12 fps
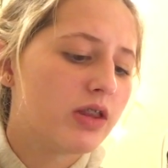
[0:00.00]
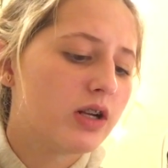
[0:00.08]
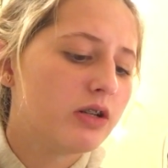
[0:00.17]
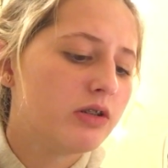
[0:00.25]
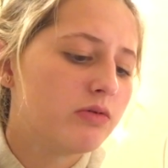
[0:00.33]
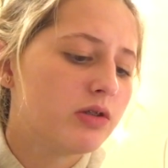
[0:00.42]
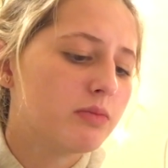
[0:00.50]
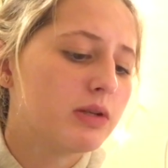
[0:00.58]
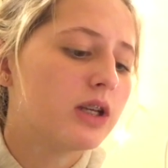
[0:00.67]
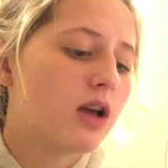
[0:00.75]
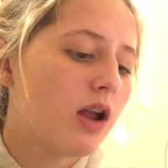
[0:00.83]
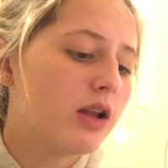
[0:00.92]
and then I don't want to
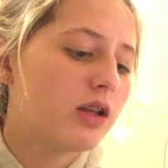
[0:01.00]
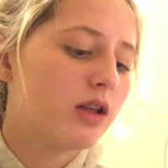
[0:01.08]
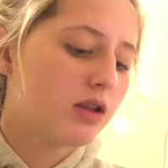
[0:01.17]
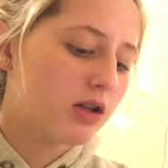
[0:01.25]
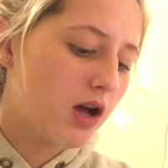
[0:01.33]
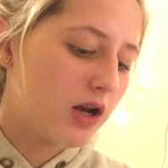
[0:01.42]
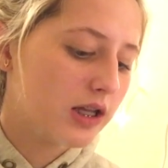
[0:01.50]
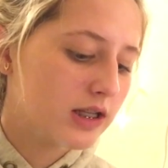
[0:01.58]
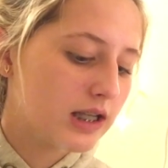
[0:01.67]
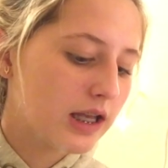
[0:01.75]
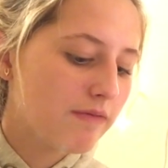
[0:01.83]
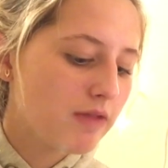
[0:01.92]
be cutting and then cutting.
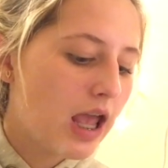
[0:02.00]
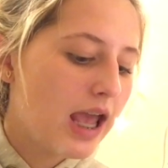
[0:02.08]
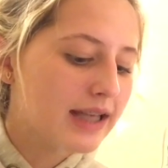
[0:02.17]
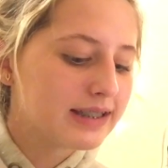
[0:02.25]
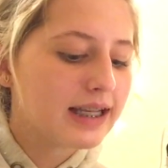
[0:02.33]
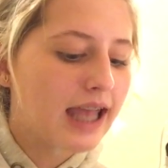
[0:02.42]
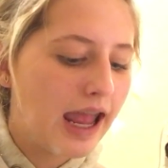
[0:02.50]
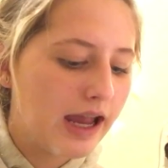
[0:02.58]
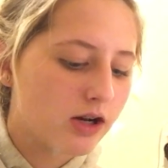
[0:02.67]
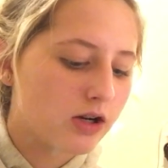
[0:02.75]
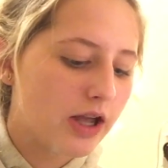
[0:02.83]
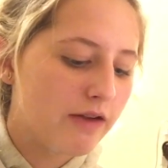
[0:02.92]
It's like hair.